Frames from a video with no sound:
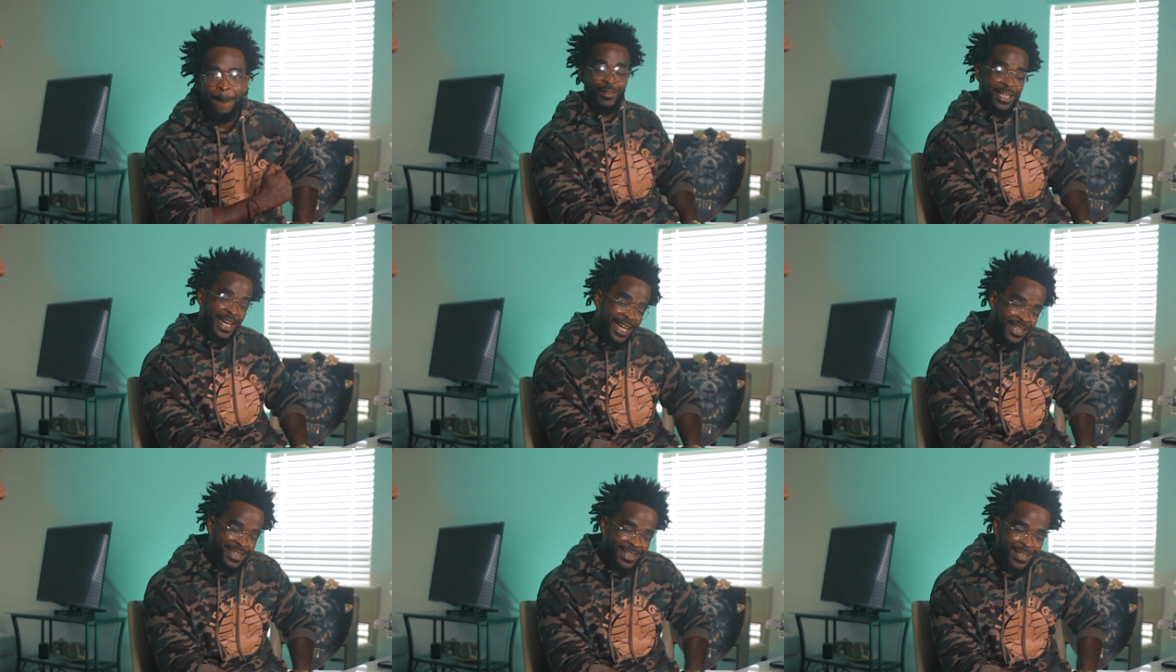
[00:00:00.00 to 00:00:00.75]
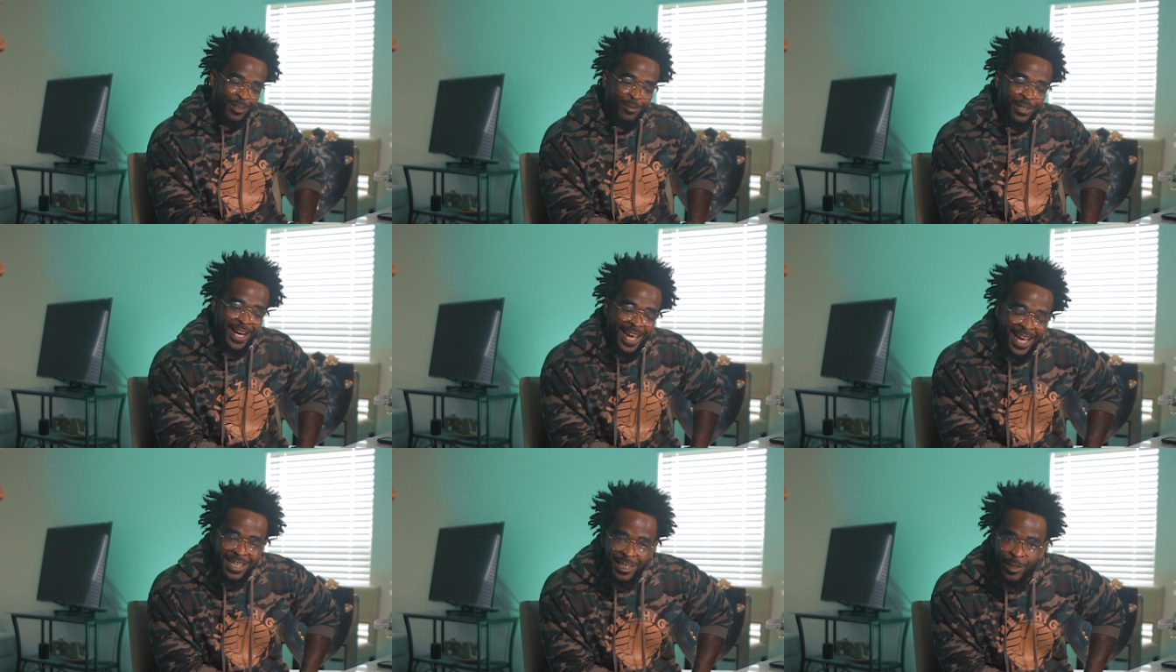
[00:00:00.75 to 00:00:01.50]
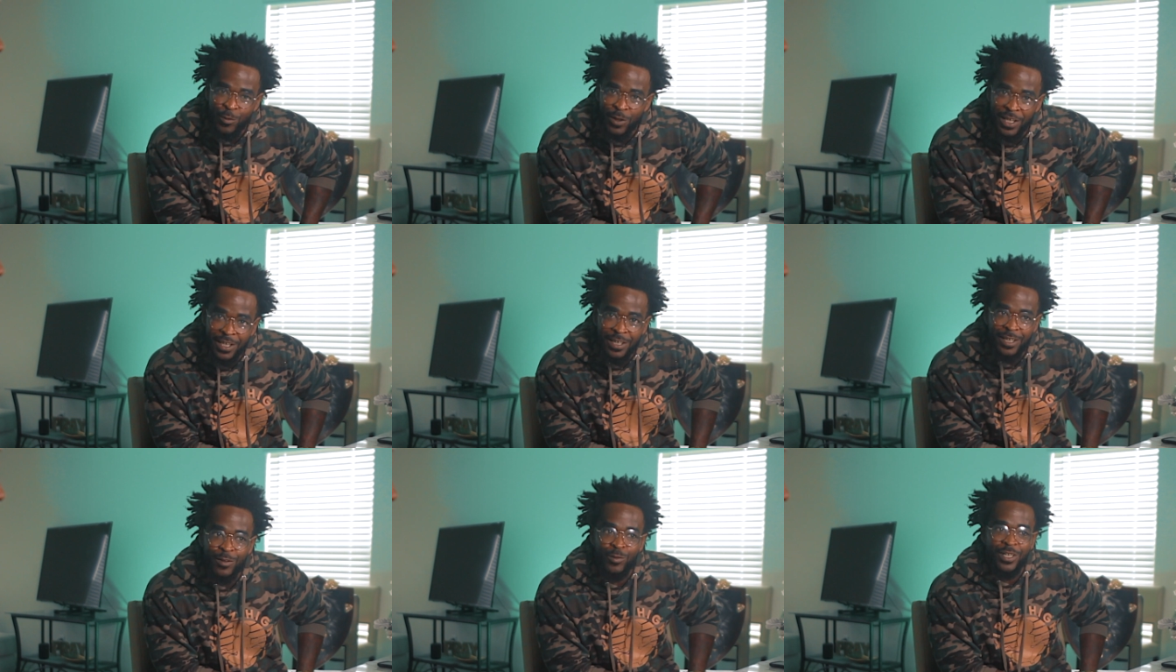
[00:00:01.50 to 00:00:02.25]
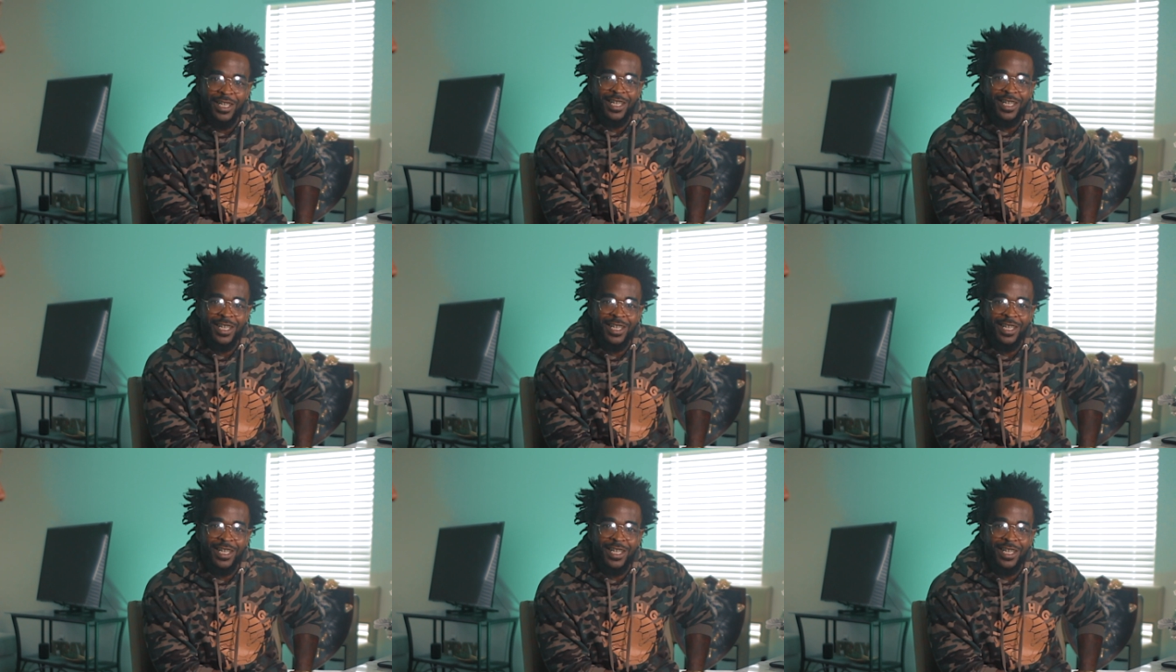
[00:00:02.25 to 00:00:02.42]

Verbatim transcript: One nation, one action, one love,